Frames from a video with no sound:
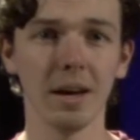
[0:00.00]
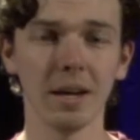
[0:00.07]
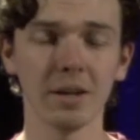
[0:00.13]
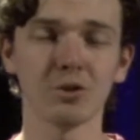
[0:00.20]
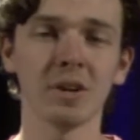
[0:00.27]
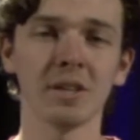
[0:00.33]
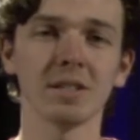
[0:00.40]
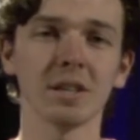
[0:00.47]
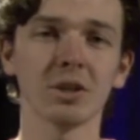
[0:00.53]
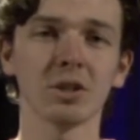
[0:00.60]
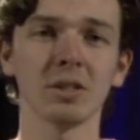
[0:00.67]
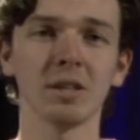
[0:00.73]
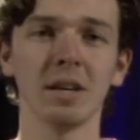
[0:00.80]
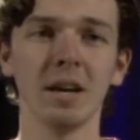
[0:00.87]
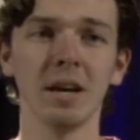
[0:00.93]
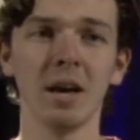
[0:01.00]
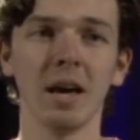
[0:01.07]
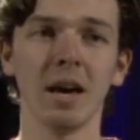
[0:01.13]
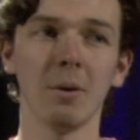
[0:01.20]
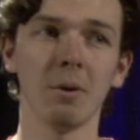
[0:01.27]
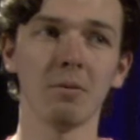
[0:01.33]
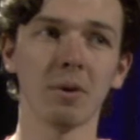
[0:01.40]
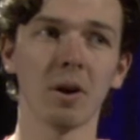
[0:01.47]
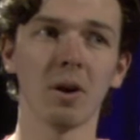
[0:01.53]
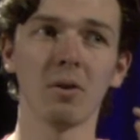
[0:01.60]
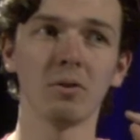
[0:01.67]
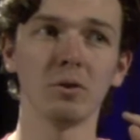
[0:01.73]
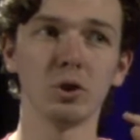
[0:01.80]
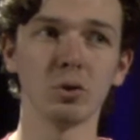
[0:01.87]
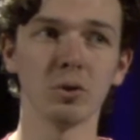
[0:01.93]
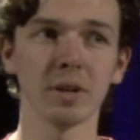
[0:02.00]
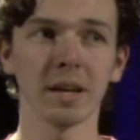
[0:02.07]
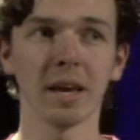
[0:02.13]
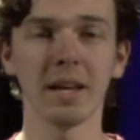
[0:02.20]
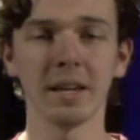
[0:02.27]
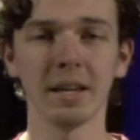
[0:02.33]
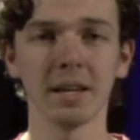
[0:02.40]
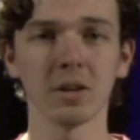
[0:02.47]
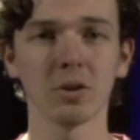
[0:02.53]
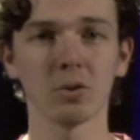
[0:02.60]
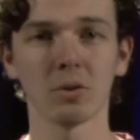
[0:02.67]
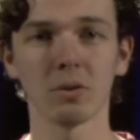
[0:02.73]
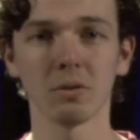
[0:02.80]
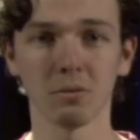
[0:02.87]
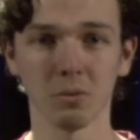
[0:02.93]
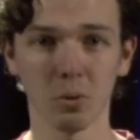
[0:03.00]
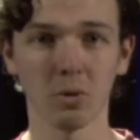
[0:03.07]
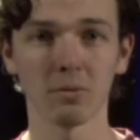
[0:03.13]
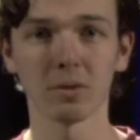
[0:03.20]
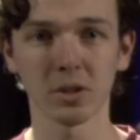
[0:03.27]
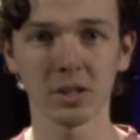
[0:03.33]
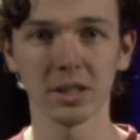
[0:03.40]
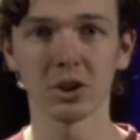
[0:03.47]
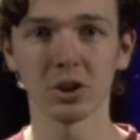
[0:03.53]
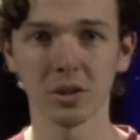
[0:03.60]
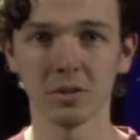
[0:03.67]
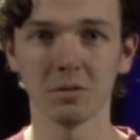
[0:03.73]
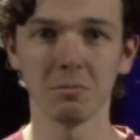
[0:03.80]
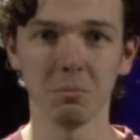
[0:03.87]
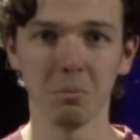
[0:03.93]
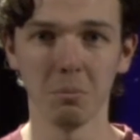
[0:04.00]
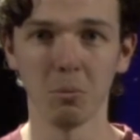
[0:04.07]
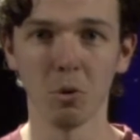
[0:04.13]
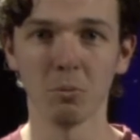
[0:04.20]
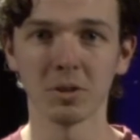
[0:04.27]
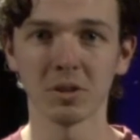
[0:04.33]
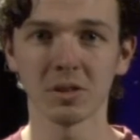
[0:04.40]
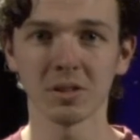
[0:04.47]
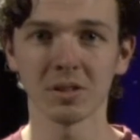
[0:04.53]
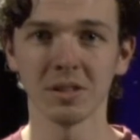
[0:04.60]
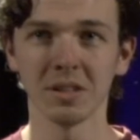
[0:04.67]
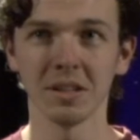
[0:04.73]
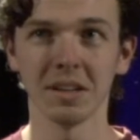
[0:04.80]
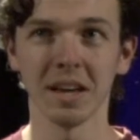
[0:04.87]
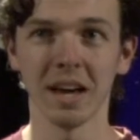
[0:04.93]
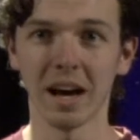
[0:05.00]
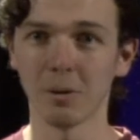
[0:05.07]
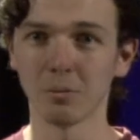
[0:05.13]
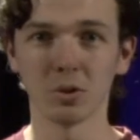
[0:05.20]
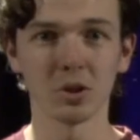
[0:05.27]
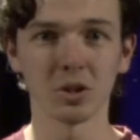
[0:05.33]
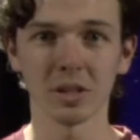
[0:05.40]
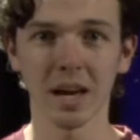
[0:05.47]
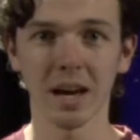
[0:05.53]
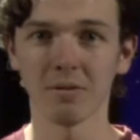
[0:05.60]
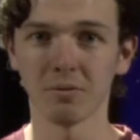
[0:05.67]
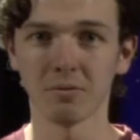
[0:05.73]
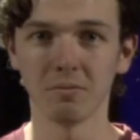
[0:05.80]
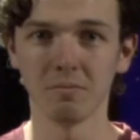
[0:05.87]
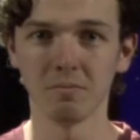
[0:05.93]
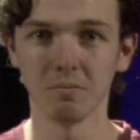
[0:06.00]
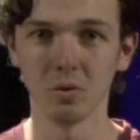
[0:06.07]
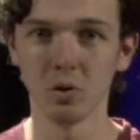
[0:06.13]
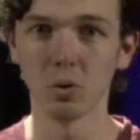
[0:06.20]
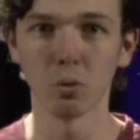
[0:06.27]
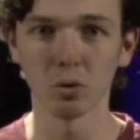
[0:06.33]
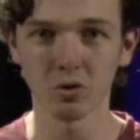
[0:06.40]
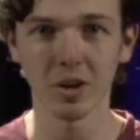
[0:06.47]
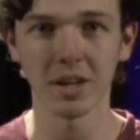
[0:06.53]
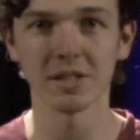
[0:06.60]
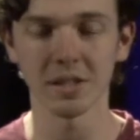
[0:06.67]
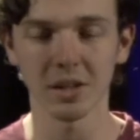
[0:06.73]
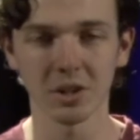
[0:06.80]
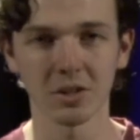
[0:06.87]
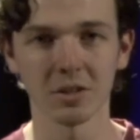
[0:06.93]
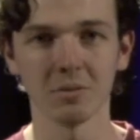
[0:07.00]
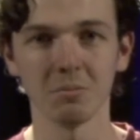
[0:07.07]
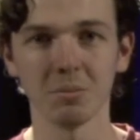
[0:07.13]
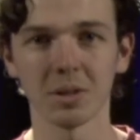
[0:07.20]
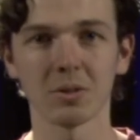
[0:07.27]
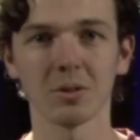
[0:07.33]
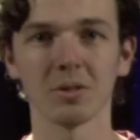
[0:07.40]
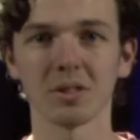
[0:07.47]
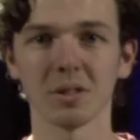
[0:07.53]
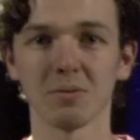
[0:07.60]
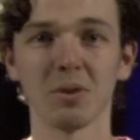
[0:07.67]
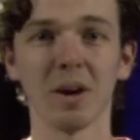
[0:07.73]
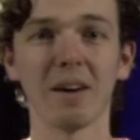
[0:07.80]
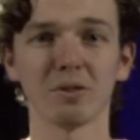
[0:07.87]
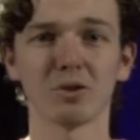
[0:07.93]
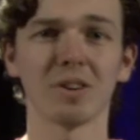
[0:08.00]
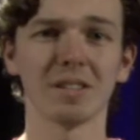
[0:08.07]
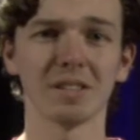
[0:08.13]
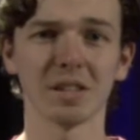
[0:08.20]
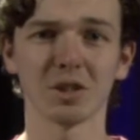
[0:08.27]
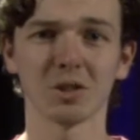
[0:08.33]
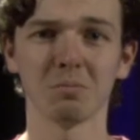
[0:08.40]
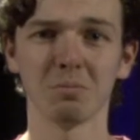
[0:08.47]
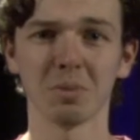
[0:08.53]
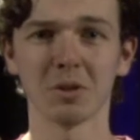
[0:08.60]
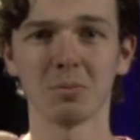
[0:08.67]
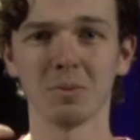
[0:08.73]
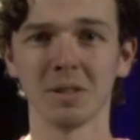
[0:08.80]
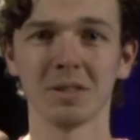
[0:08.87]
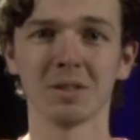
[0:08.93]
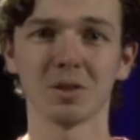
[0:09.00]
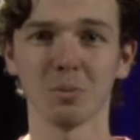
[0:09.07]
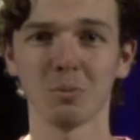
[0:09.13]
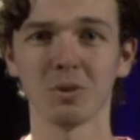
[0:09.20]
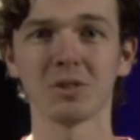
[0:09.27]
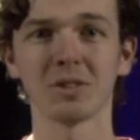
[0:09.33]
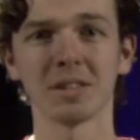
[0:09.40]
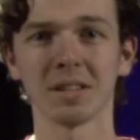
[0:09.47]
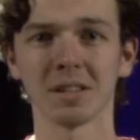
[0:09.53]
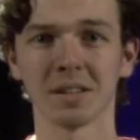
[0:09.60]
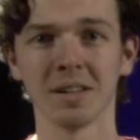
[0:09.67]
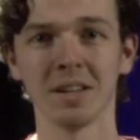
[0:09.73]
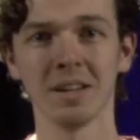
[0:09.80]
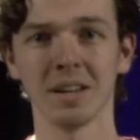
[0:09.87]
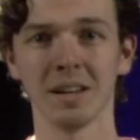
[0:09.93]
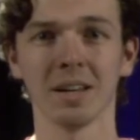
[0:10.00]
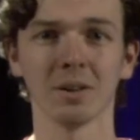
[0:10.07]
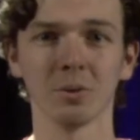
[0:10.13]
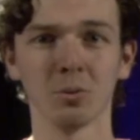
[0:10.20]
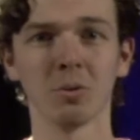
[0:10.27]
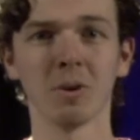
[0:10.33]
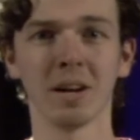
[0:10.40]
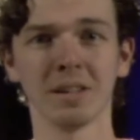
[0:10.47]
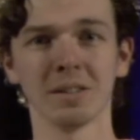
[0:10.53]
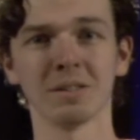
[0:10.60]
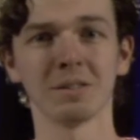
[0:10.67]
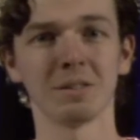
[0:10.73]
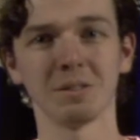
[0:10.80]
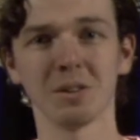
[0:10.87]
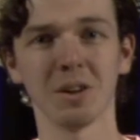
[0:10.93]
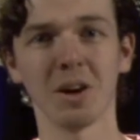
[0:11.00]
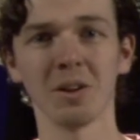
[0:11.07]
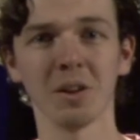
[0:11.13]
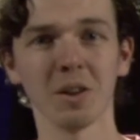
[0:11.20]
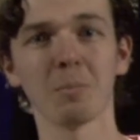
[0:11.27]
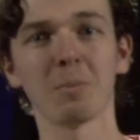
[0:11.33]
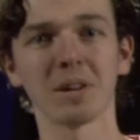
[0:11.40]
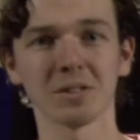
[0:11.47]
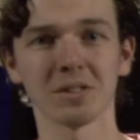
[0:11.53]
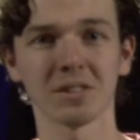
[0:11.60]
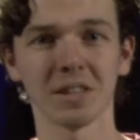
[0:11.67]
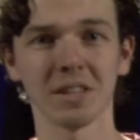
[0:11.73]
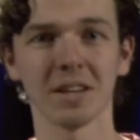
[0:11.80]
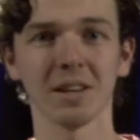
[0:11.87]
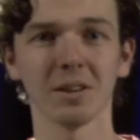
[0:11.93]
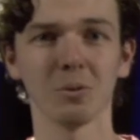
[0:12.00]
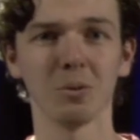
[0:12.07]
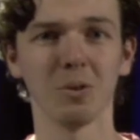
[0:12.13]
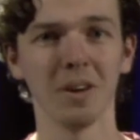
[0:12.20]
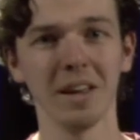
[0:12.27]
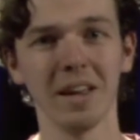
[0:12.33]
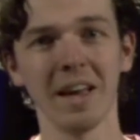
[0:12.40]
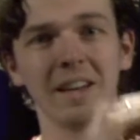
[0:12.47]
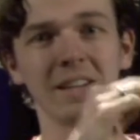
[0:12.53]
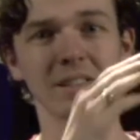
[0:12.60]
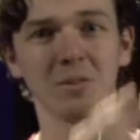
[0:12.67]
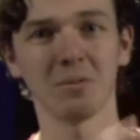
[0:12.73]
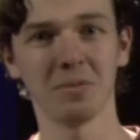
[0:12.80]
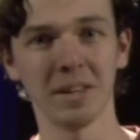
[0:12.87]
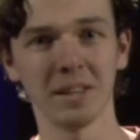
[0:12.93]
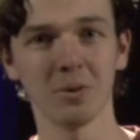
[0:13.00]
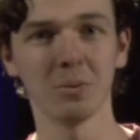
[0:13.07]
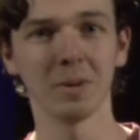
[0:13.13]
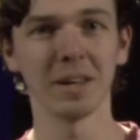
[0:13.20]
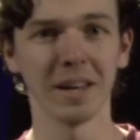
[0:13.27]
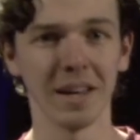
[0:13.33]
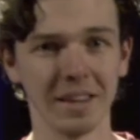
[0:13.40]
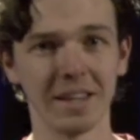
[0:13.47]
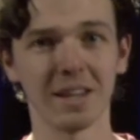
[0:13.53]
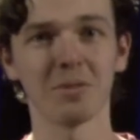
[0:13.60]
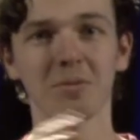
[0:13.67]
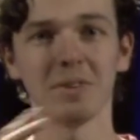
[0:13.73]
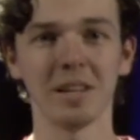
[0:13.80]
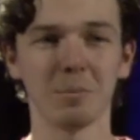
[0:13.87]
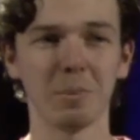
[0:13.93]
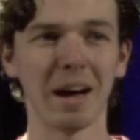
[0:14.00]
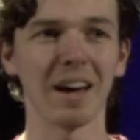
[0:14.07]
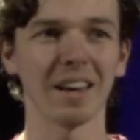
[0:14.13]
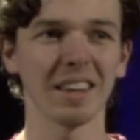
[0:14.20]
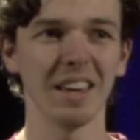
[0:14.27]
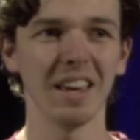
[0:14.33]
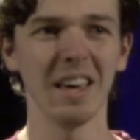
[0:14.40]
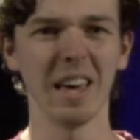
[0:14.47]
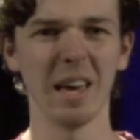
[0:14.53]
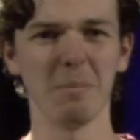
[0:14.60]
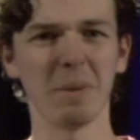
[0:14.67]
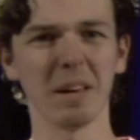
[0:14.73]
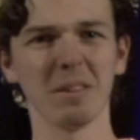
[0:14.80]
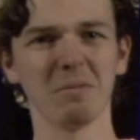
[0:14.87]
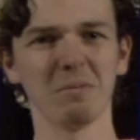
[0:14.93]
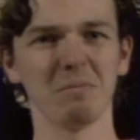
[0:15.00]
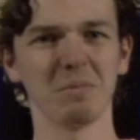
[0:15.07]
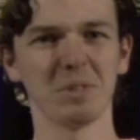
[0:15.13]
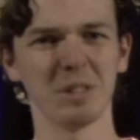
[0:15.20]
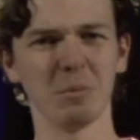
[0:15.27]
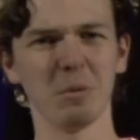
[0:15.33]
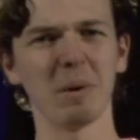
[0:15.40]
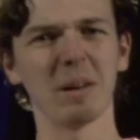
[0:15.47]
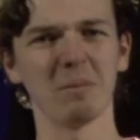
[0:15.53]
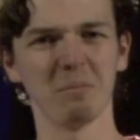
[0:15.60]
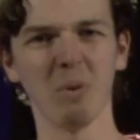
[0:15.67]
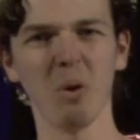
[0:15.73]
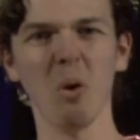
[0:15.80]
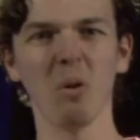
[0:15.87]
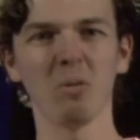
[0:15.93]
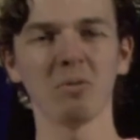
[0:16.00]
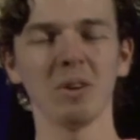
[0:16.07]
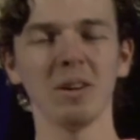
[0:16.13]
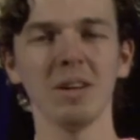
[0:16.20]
transition. However, during any conversation moments, I would just have no transition, because if you have a transition between someone saying hello and another person saying hello, and it's a fade away and then a fade back, it might seem a bit off.